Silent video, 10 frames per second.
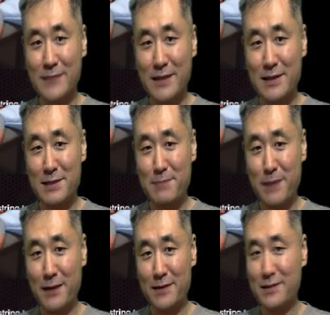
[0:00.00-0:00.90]
this
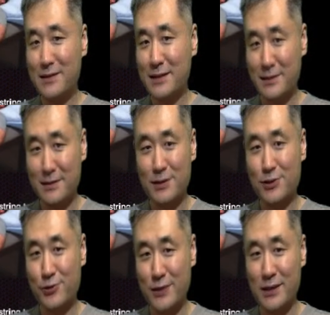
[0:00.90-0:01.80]
pain tingling,
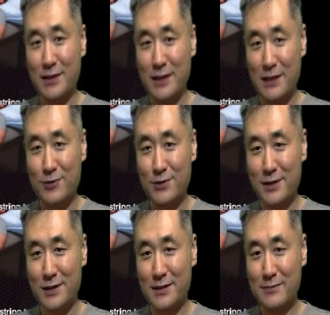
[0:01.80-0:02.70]
shooting electricity.